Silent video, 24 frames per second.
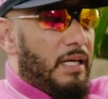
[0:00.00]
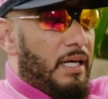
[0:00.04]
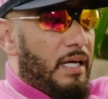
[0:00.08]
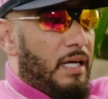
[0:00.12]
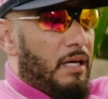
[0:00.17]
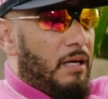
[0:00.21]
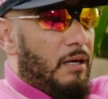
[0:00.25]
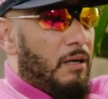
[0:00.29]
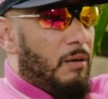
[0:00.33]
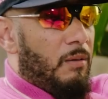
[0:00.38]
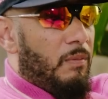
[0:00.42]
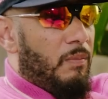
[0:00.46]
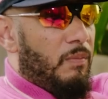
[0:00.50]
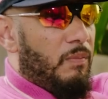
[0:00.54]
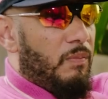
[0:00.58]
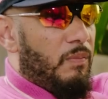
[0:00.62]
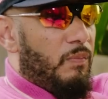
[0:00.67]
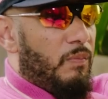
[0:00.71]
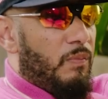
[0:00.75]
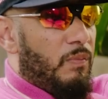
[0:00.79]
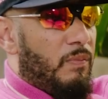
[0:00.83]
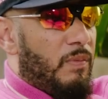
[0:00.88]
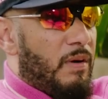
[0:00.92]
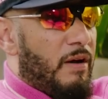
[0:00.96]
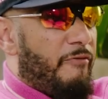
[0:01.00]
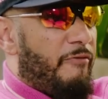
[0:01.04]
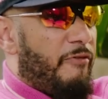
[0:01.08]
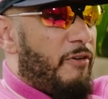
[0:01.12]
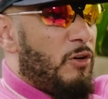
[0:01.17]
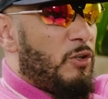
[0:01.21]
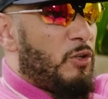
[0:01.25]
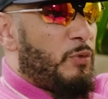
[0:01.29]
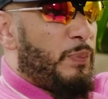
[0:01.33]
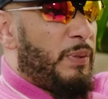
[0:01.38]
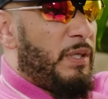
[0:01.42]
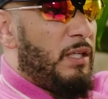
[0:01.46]
Um, my
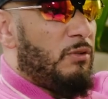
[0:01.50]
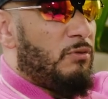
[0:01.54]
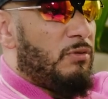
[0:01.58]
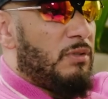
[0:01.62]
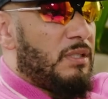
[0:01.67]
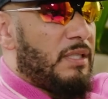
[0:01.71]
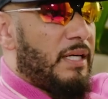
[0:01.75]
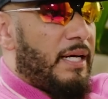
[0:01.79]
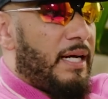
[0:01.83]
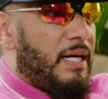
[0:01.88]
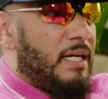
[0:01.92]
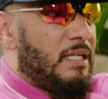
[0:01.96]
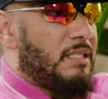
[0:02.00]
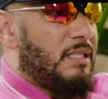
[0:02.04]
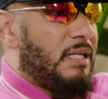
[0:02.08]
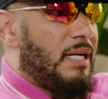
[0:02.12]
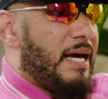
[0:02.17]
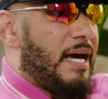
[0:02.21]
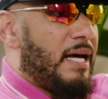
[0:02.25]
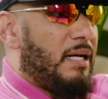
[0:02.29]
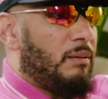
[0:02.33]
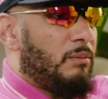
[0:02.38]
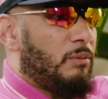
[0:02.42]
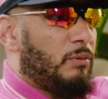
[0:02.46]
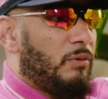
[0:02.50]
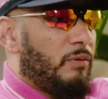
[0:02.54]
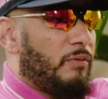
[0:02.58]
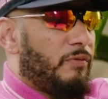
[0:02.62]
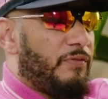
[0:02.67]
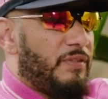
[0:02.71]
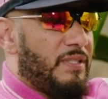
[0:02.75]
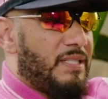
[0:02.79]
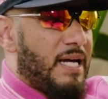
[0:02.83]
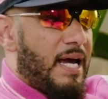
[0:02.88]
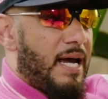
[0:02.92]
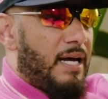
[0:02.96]
first piece was the Ansel Adams
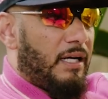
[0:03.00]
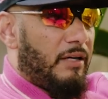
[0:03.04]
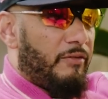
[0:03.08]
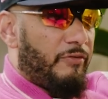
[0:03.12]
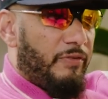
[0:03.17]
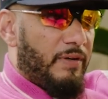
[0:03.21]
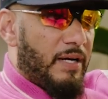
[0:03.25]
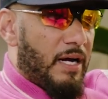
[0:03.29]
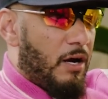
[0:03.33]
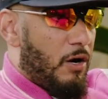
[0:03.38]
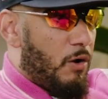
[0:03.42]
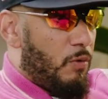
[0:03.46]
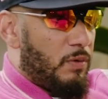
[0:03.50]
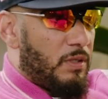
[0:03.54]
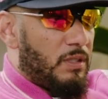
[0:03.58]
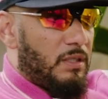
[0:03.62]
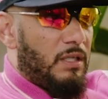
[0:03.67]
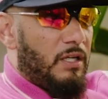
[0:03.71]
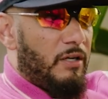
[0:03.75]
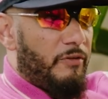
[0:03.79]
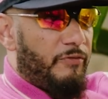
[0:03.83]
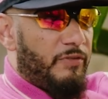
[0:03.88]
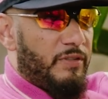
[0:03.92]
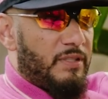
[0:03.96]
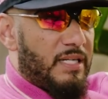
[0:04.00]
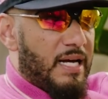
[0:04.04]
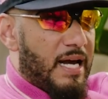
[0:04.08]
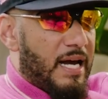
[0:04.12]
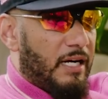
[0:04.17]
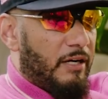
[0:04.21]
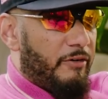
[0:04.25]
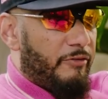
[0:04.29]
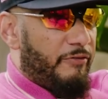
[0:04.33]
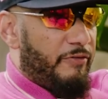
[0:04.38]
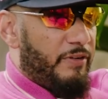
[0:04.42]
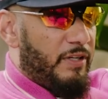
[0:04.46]
photography. I always loved
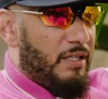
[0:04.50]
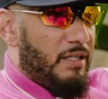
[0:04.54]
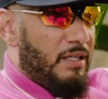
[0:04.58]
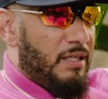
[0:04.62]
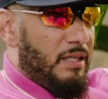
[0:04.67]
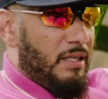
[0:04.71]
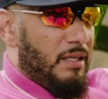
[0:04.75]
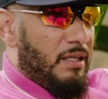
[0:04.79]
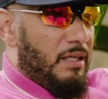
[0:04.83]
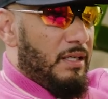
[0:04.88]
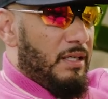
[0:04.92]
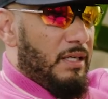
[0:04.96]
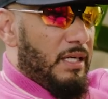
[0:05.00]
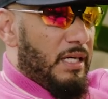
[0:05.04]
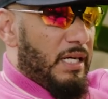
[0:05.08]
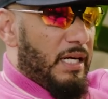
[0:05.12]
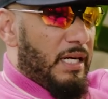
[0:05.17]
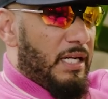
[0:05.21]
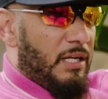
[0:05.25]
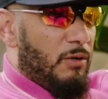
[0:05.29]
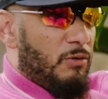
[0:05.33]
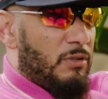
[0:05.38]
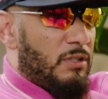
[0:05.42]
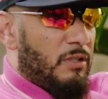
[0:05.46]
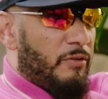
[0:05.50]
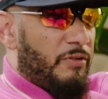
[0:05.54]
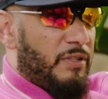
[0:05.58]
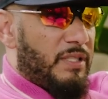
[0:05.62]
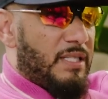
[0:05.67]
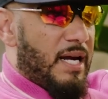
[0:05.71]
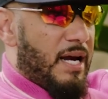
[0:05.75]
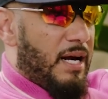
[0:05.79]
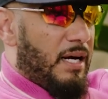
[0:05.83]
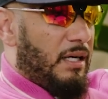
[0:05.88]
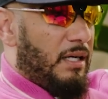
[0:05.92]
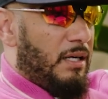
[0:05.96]
photography. And it was a
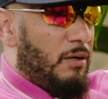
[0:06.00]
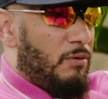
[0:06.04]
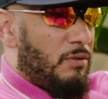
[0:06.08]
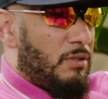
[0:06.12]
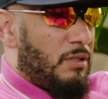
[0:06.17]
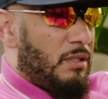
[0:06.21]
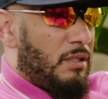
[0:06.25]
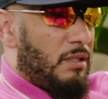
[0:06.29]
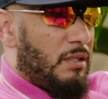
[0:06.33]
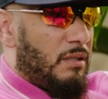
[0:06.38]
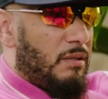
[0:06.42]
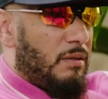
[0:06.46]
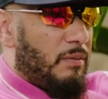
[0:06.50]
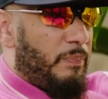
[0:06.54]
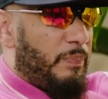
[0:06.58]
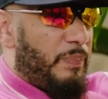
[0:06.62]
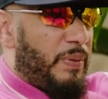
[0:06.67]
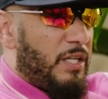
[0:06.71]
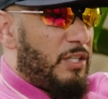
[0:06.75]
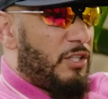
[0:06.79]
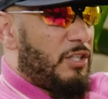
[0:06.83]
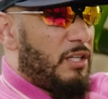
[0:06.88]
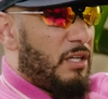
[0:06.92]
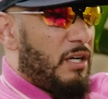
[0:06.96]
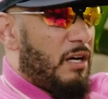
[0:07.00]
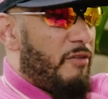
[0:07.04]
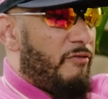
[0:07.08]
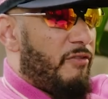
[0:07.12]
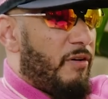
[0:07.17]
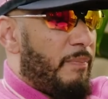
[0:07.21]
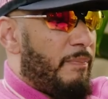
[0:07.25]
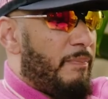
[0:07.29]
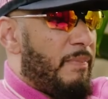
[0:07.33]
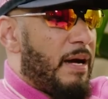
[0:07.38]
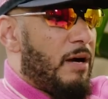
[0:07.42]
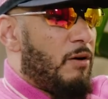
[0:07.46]
photog- it was a picture of
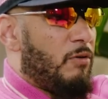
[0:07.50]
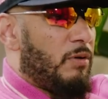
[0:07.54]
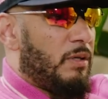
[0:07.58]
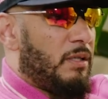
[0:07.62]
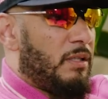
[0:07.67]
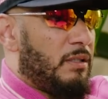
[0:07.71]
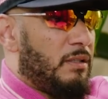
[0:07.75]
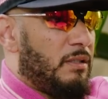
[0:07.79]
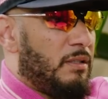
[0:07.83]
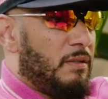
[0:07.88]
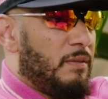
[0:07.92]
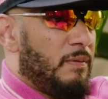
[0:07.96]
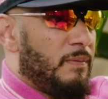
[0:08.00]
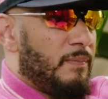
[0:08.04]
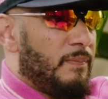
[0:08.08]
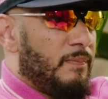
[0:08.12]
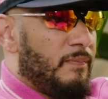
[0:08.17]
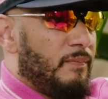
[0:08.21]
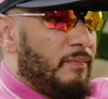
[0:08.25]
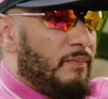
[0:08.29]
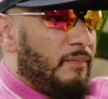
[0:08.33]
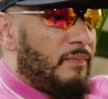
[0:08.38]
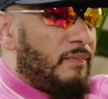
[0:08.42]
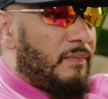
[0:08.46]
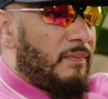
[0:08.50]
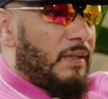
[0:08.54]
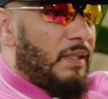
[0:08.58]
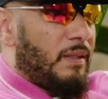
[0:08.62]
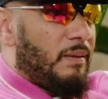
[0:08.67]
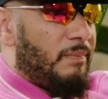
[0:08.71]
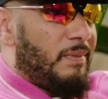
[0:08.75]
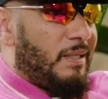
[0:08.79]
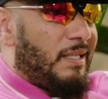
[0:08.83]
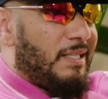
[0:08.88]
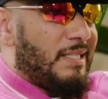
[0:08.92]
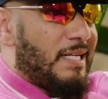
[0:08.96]
a mountain,
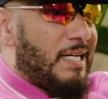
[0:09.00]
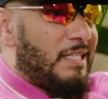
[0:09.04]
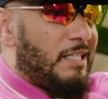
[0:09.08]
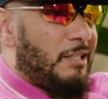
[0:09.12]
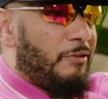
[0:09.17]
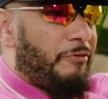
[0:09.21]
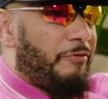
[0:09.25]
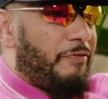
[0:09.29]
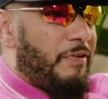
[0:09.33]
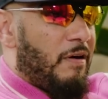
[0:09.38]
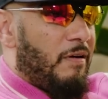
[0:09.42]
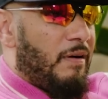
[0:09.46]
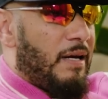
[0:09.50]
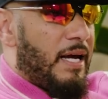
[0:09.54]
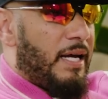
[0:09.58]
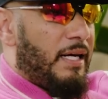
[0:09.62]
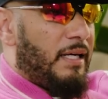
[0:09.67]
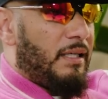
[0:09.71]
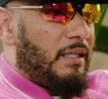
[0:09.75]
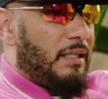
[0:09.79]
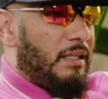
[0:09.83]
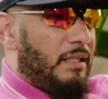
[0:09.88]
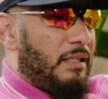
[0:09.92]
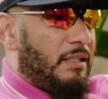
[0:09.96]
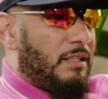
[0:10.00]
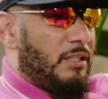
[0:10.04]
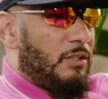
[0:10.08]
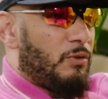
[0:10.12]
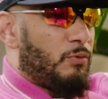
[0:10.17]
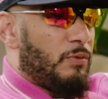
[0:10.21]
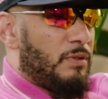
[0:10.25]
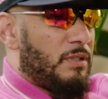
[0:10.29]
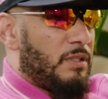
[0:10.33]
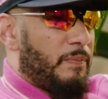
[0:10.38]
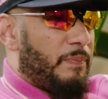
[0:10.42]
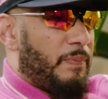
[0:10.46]
because I just felt like it
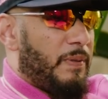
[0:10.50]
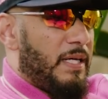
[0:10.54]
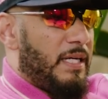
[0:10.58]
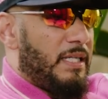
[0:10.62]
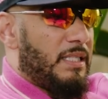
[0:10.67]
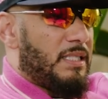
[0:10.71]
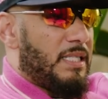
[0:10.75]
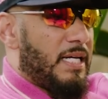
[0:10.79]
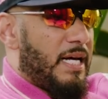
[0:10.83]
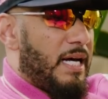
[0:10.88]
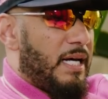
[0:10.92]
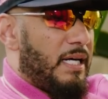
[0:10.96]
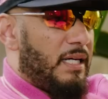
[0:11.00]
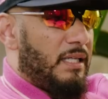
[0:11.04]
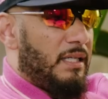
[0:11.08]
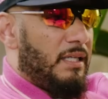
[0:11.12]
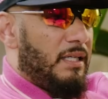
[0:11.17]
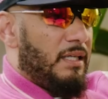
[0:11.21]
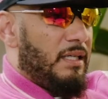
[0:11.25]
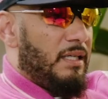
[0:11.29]
just was a place that